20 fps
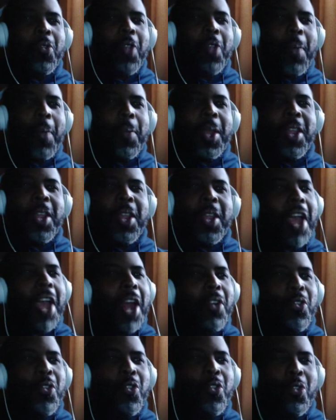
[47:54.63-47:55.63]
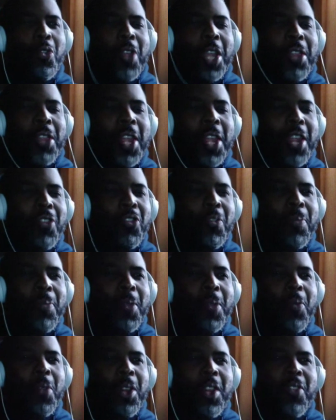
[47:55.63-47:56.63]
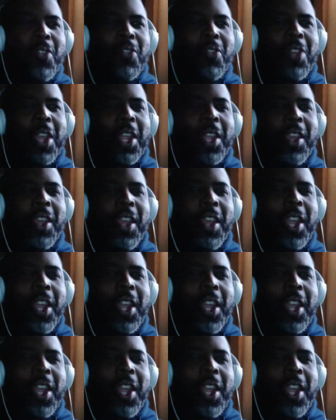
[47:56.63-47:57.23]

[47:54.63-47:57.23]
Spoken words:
How many titles you think they should be releasing